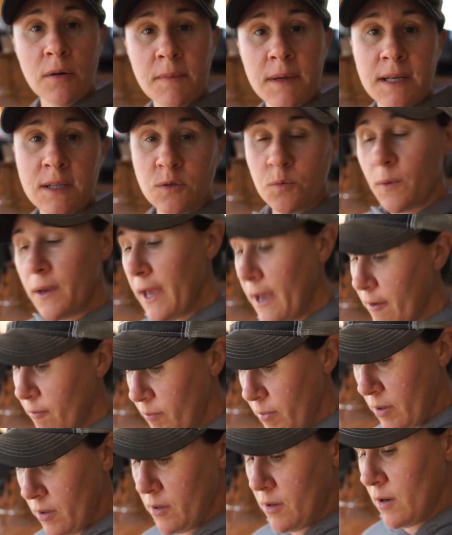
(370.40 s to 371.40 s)
mix, we have
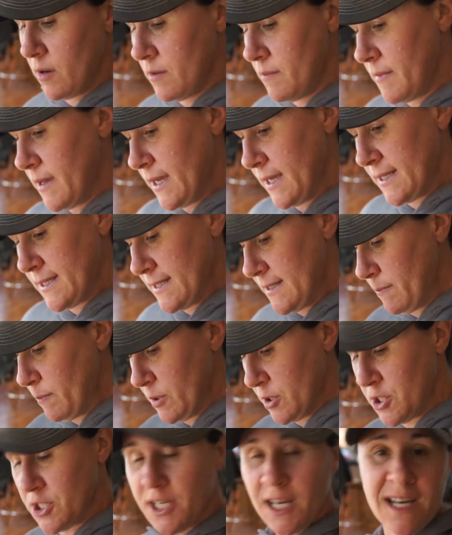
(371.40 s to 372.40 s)
barnyard mix,
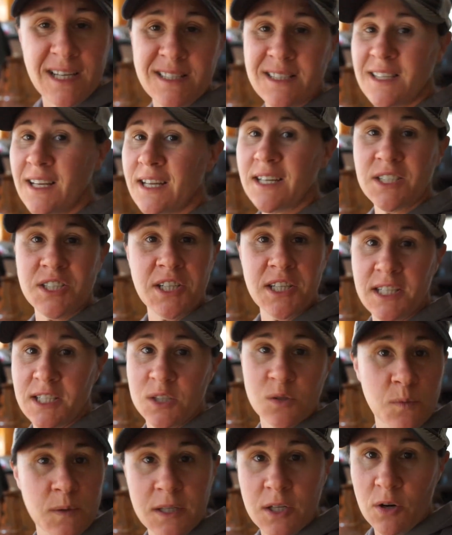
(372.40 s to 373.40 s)
but she has a lot of
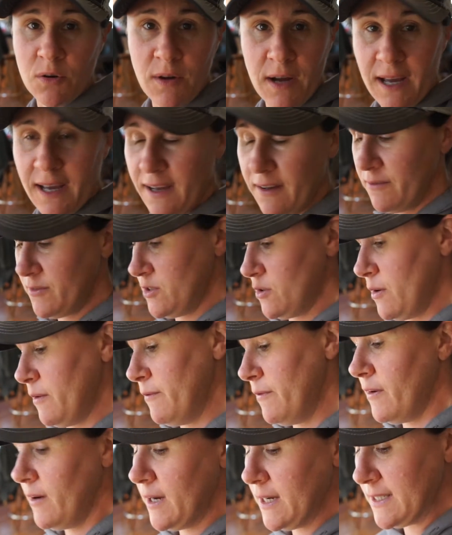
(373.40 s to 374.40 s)
chickens we don't have, so I'm
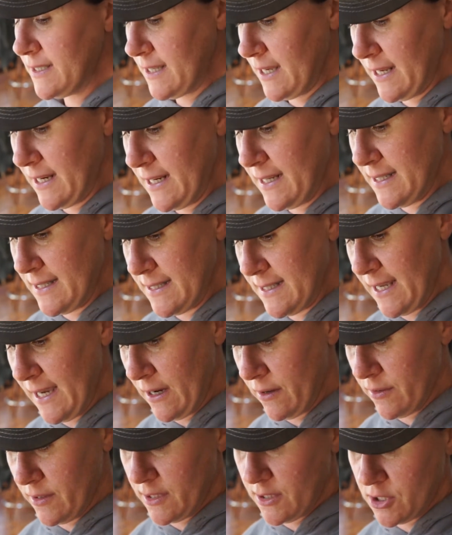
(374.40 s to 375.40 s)
very excited to see
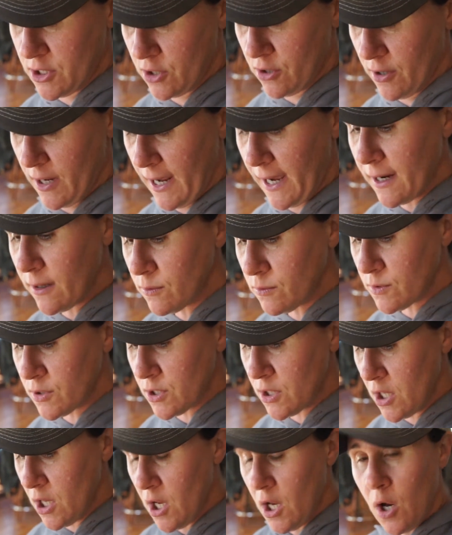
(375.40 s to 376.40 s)
how these turn out.
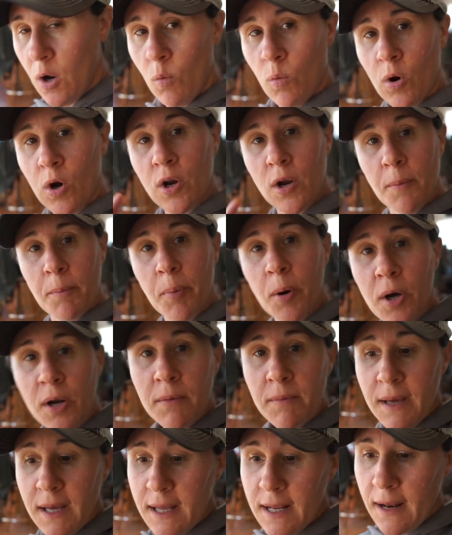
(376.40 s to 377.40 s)
We're gonna put
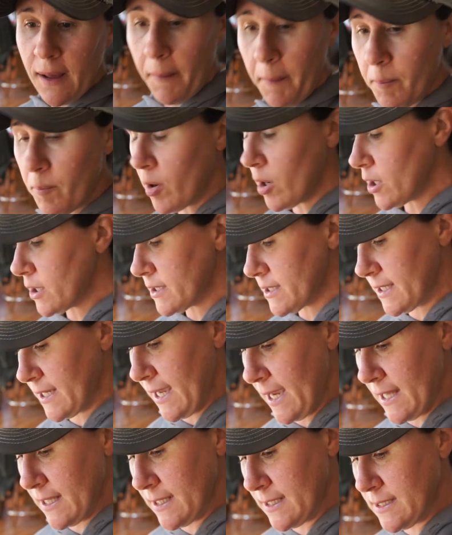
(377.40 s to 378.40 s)
them in, mark the
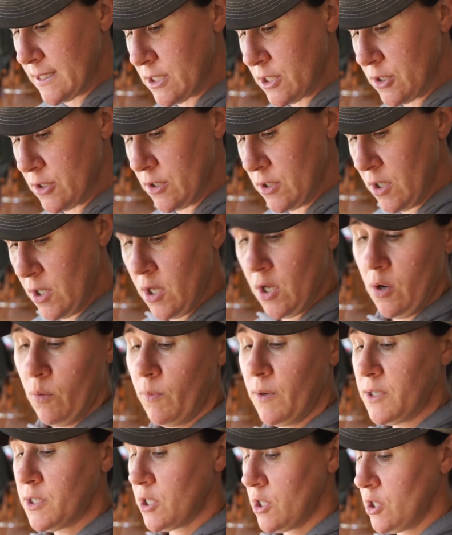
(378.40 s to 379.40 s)
calendar.
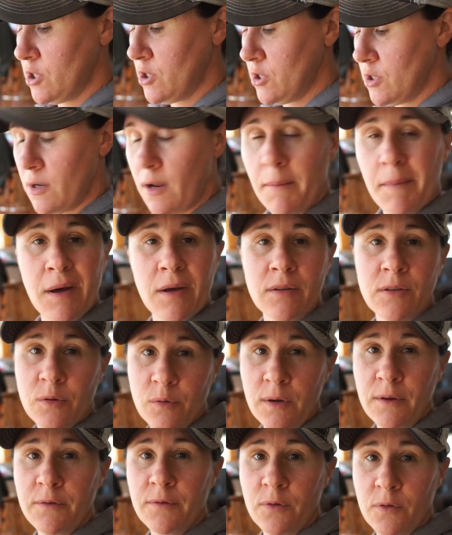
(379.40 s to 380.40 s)
We turn about
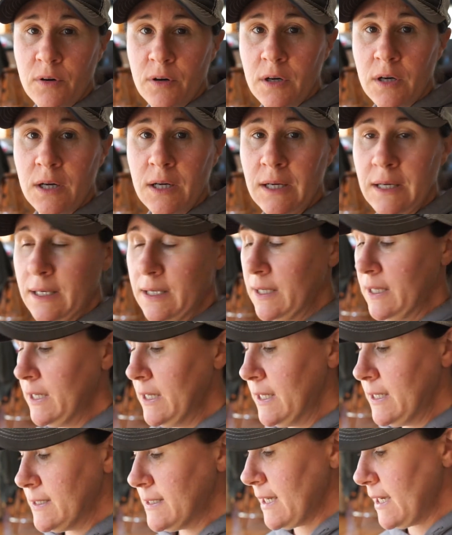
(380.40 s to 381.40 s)
3-4
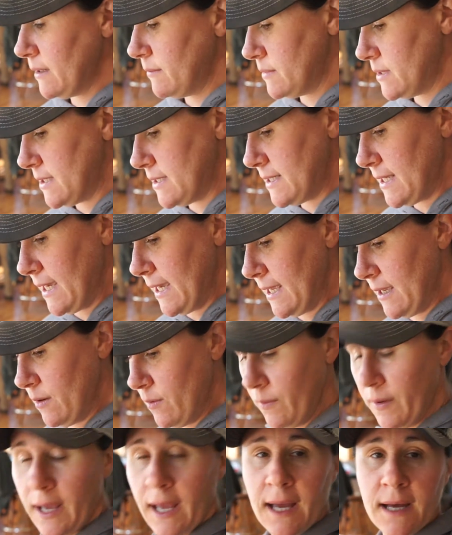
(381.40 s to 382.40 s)
times a day.
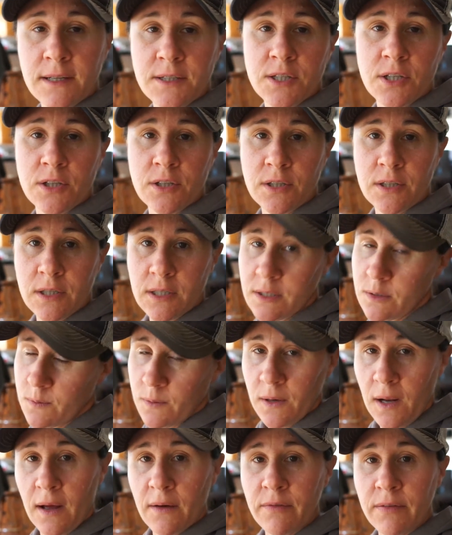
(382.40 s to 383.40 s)
We hand turn because
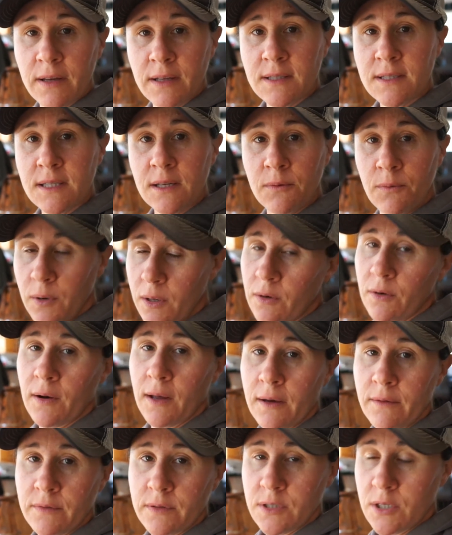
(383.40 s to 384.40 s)
we're not fancy and we don't
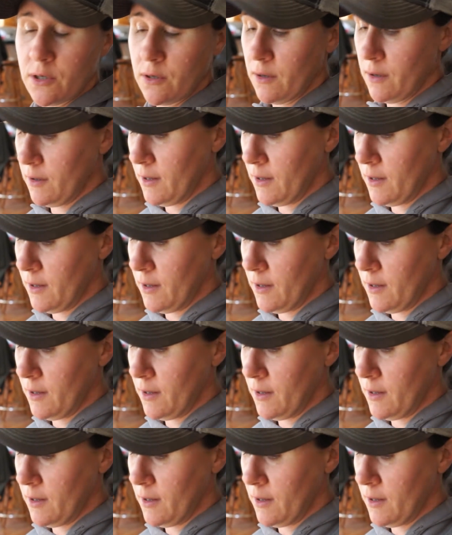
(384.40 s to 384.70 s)
have a turner.